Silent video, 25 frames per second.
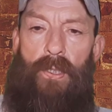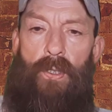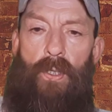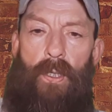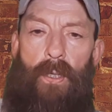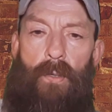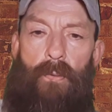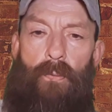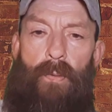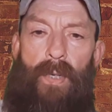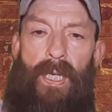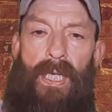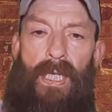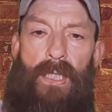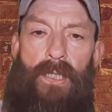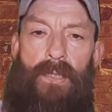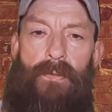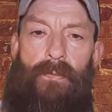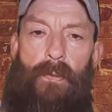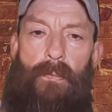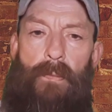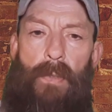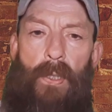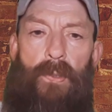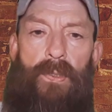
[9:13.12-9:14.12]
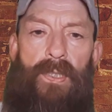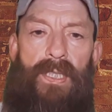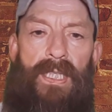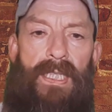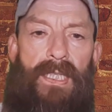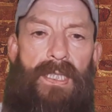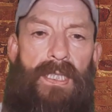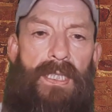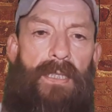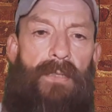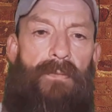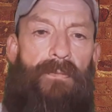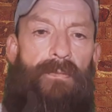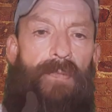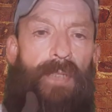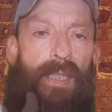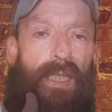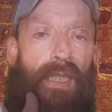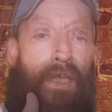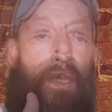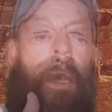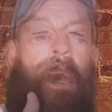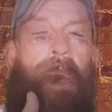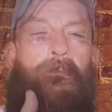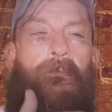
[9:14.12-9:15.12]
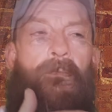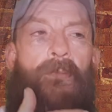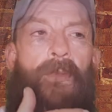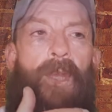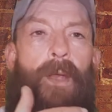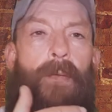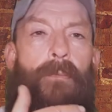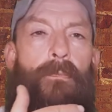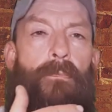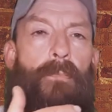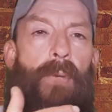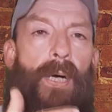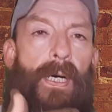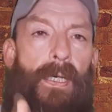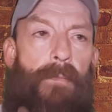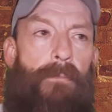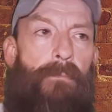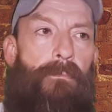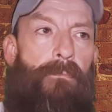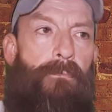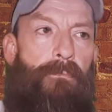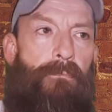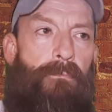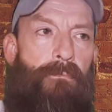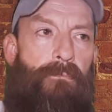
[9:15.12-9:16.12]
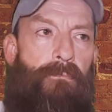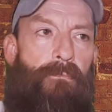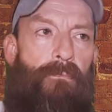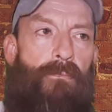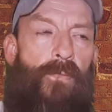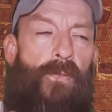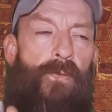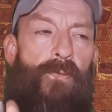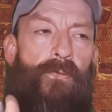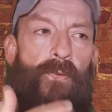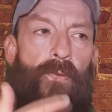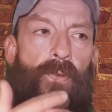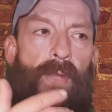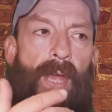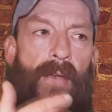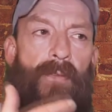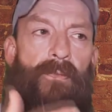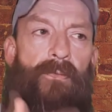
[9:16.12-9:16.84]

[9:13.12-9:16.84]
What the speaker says: got a range of about 60 feet. But for that